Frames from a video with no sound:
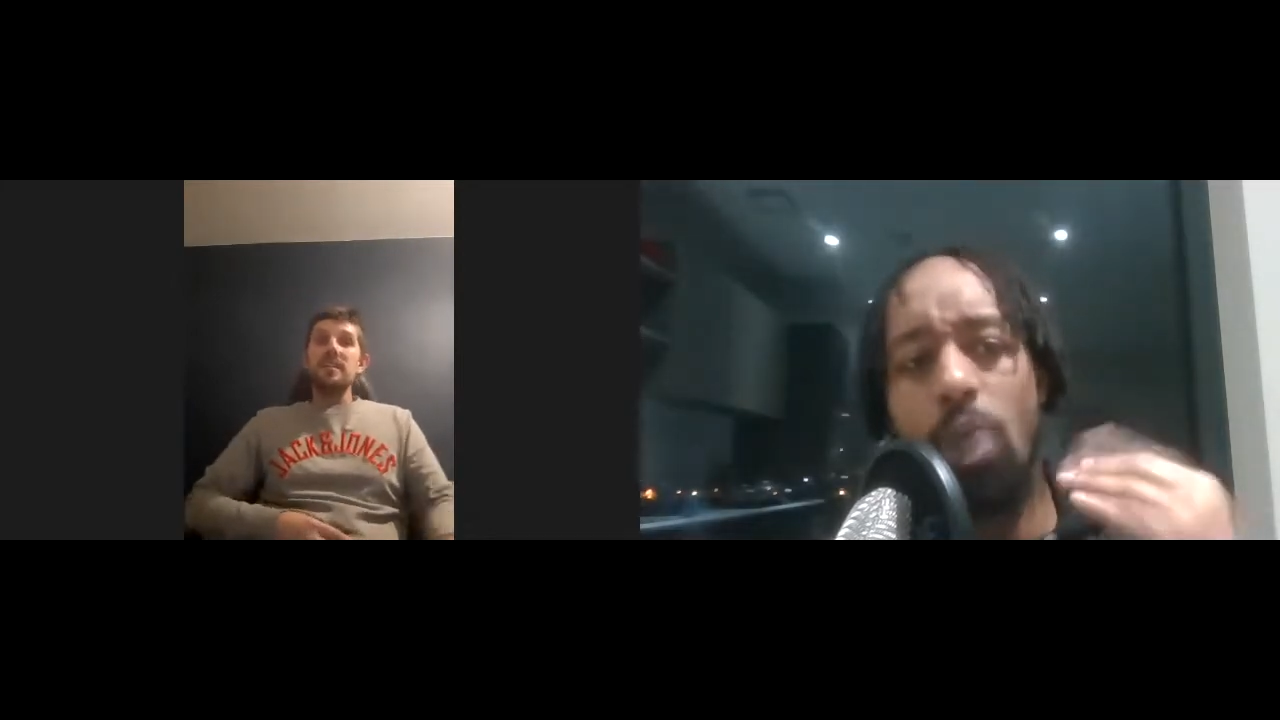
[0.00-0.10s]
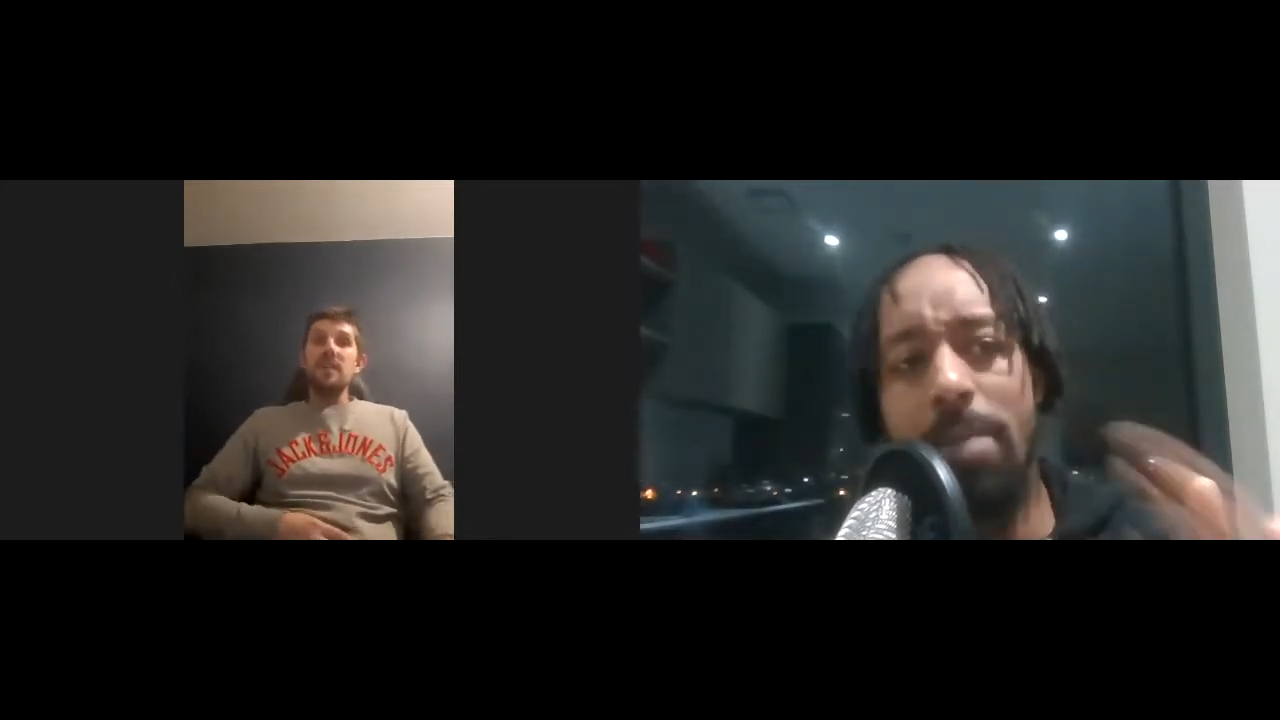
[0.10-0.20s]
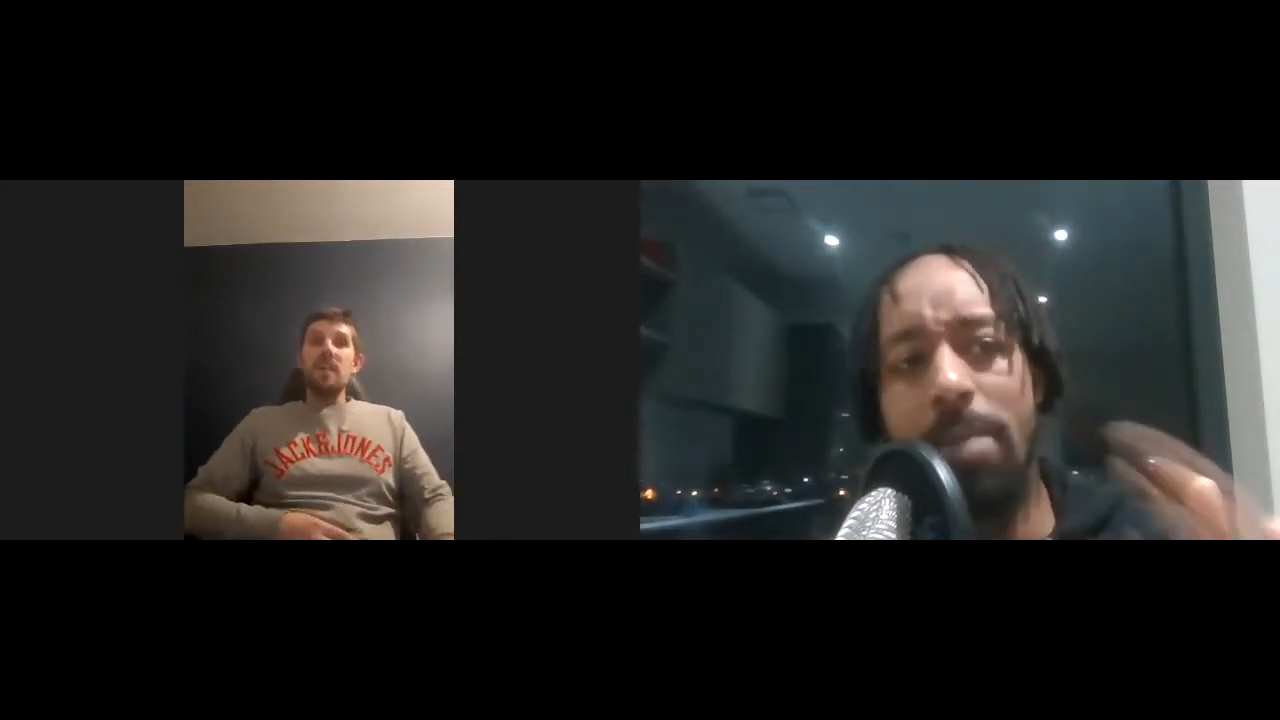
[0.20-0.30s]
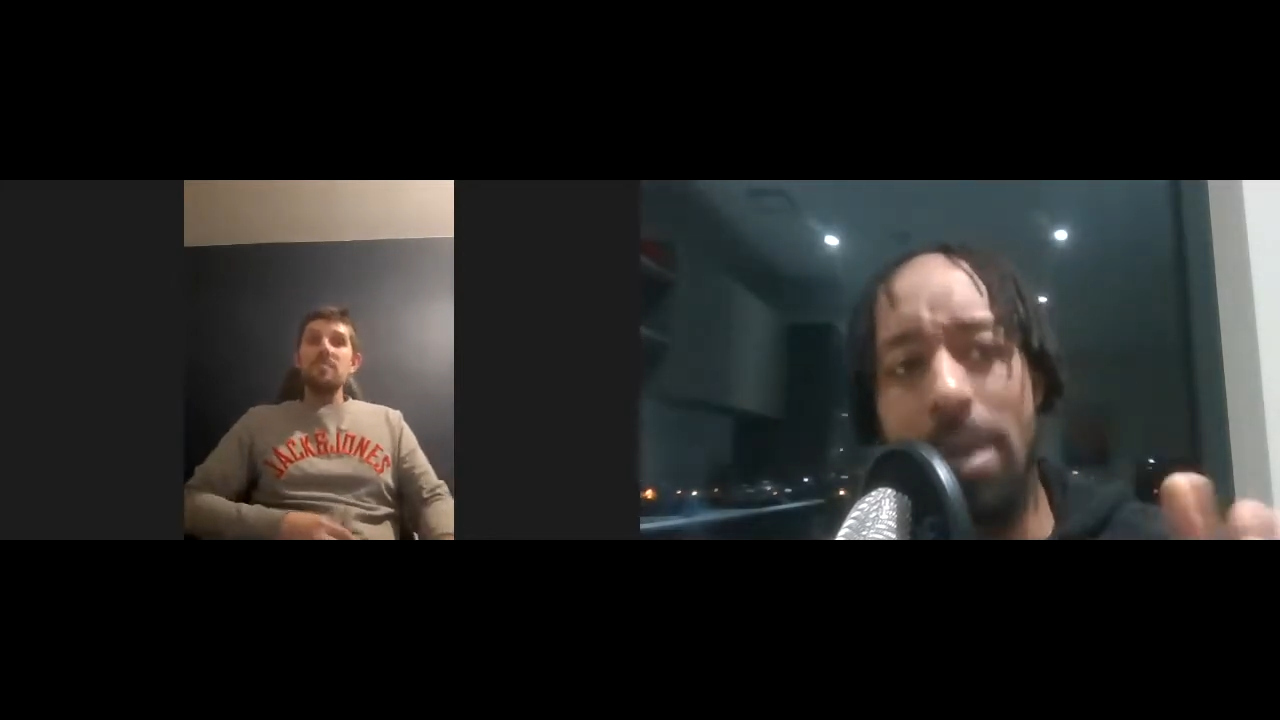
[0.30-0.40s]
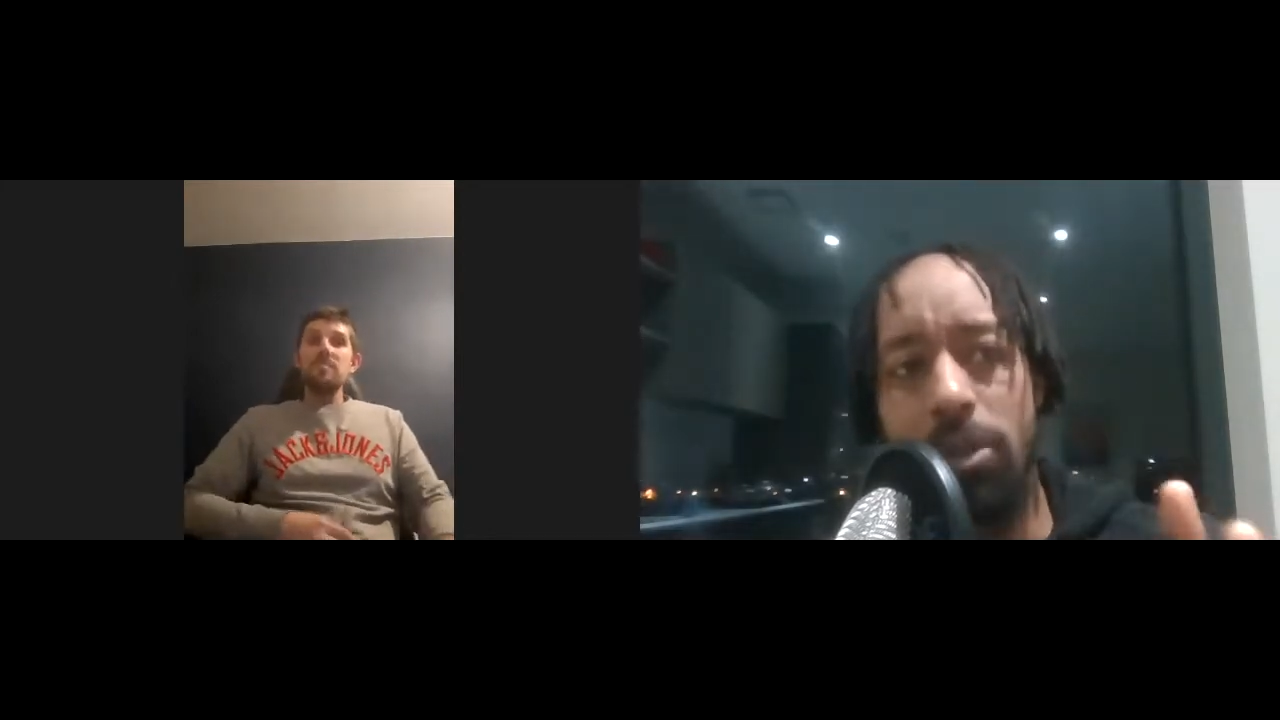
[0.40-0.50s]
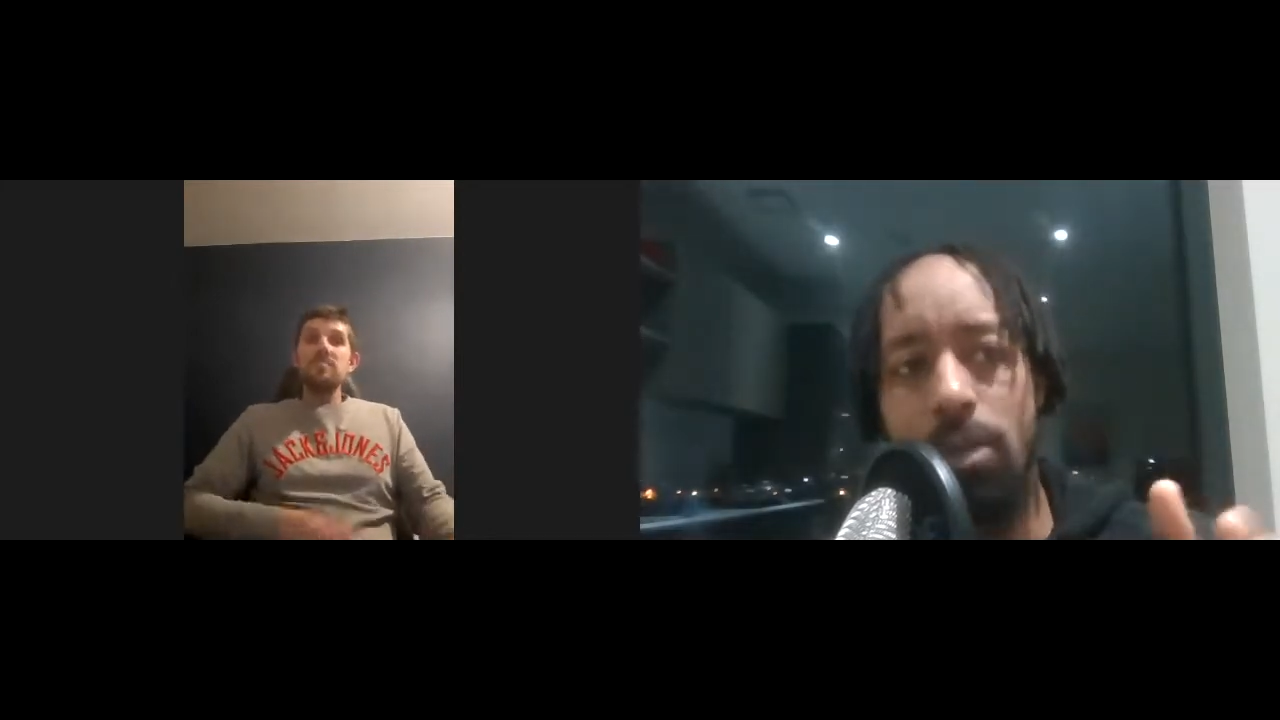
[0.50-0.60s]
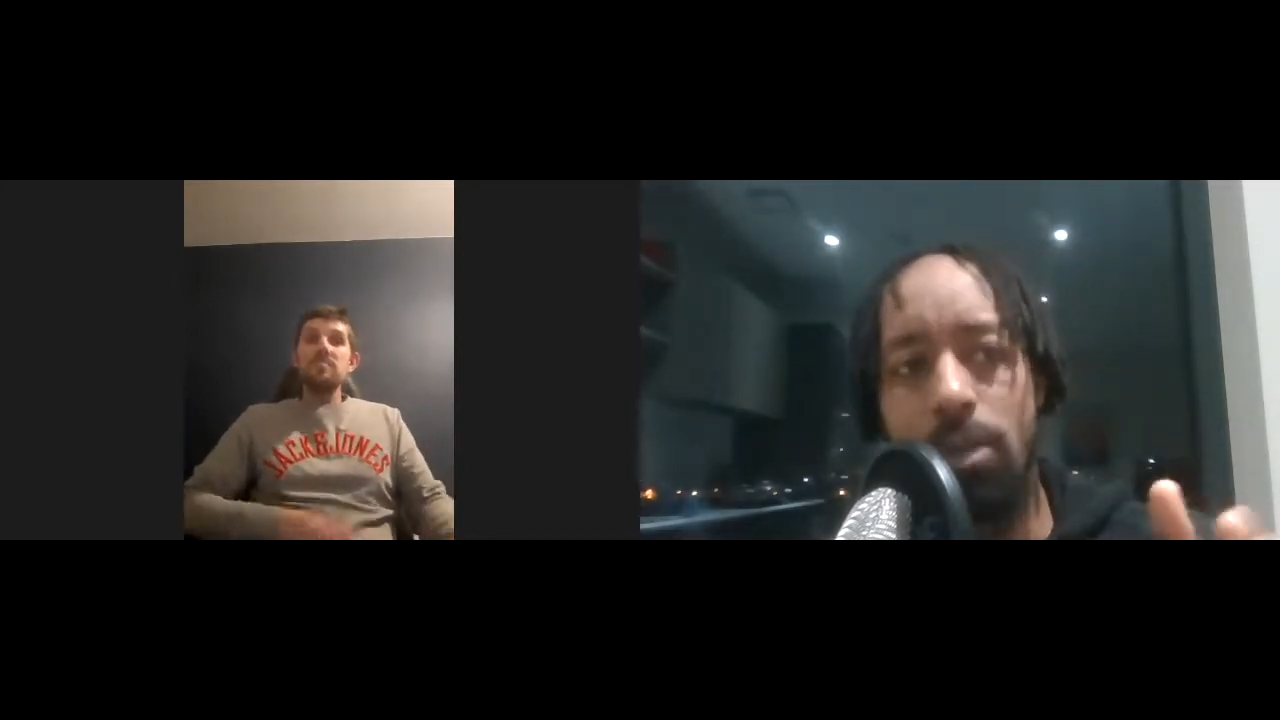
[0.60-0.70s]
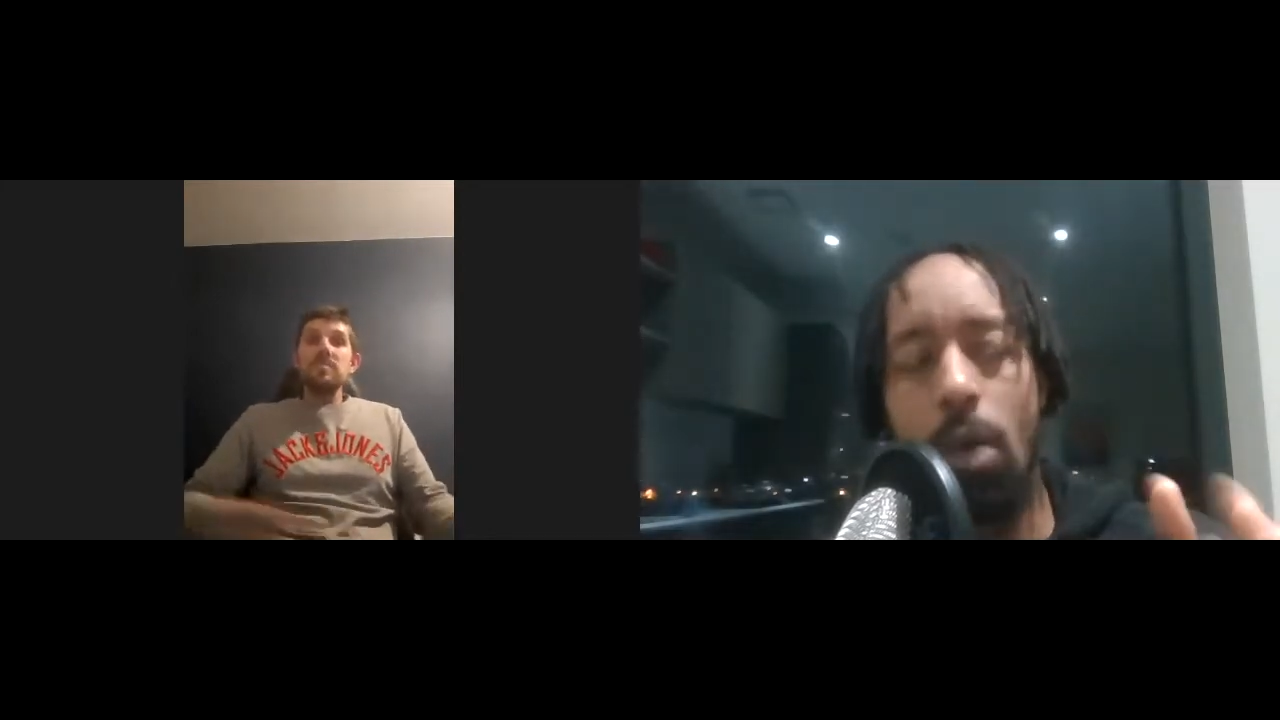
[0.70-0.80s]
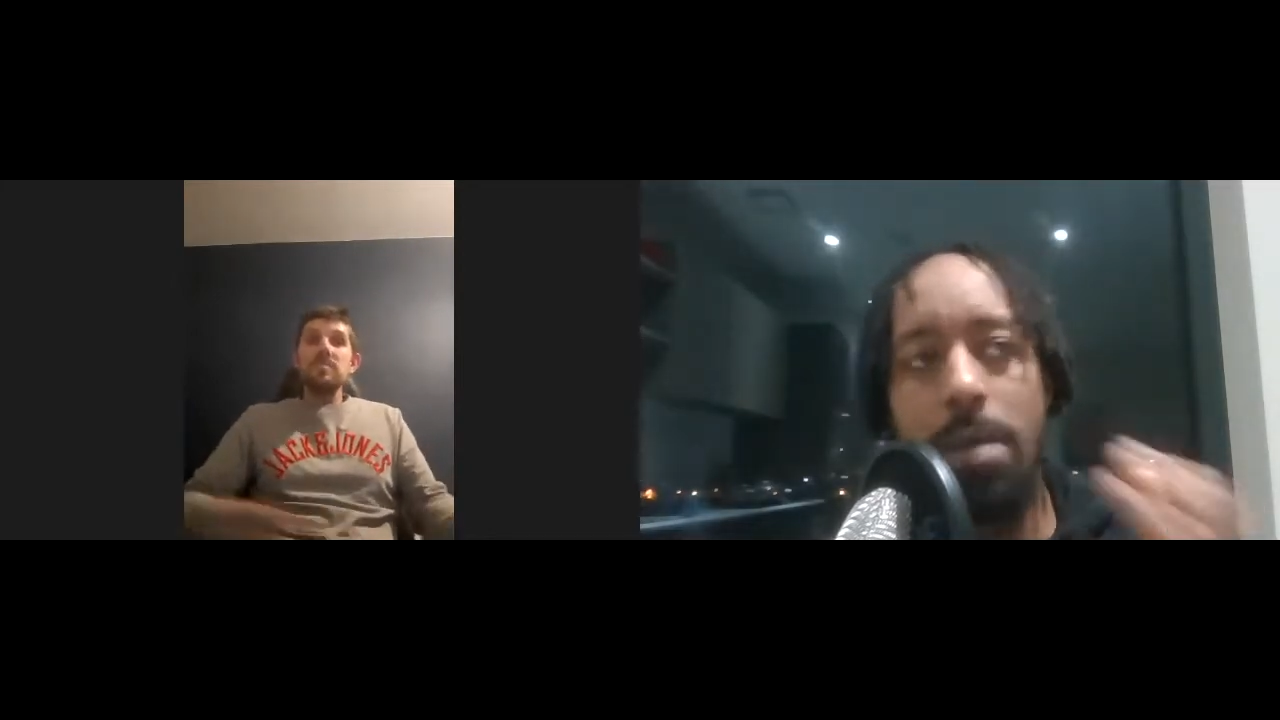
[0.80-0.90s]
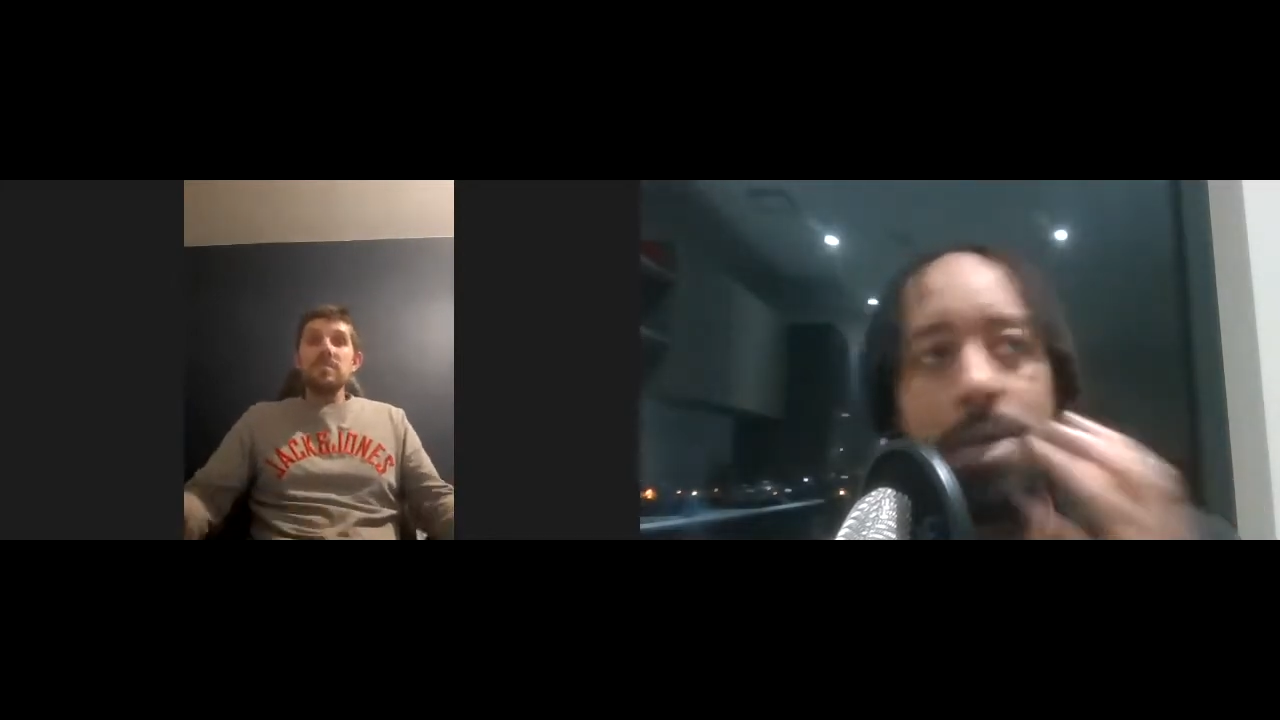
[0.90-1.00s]

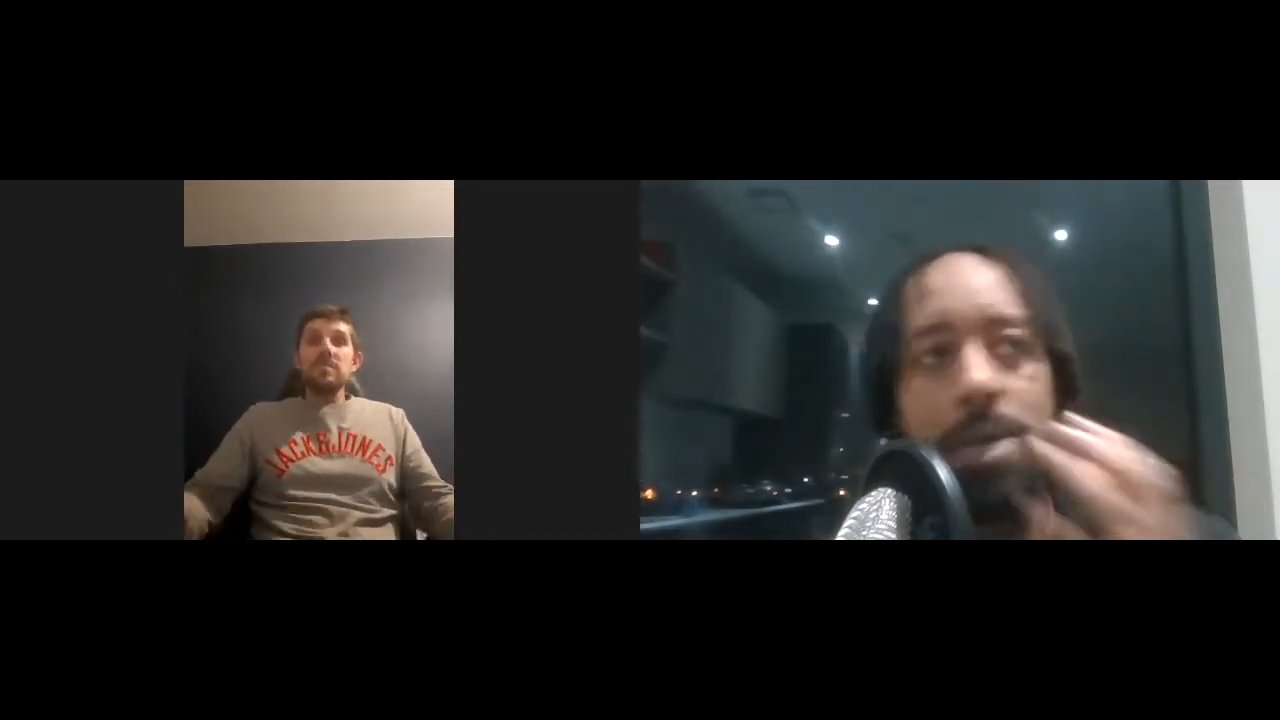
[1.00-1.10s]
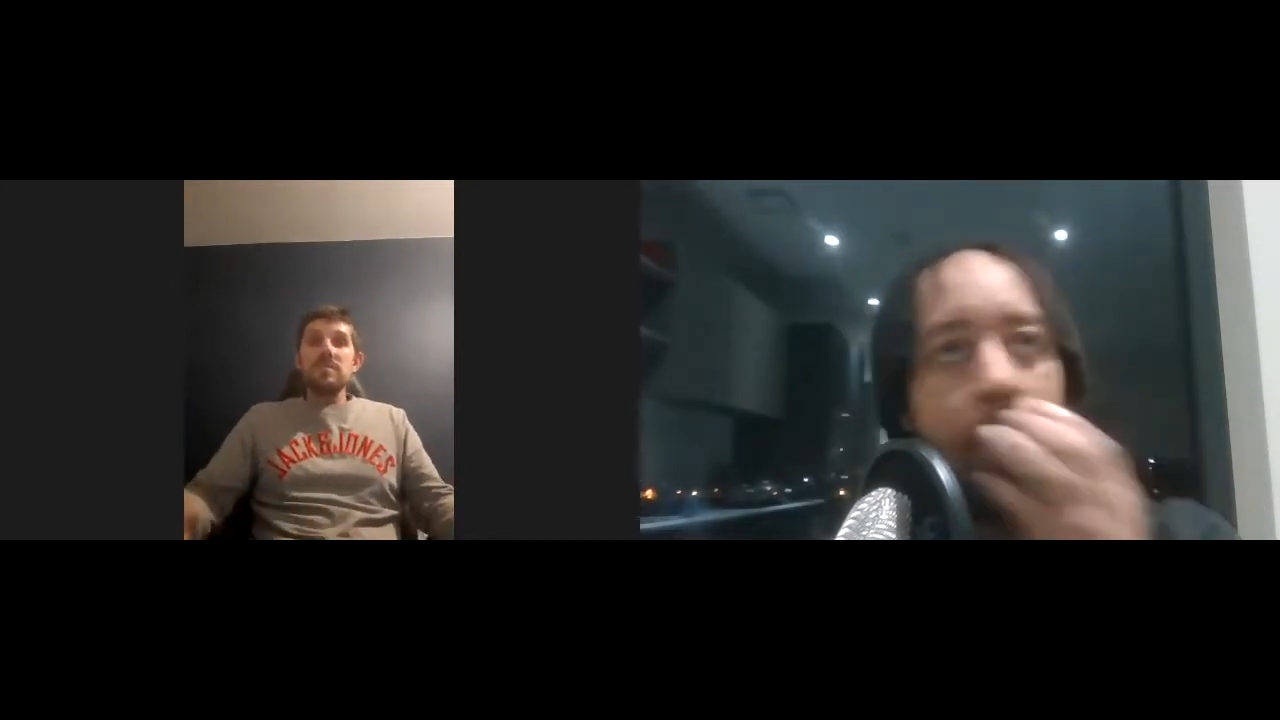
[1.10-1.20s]
wobbly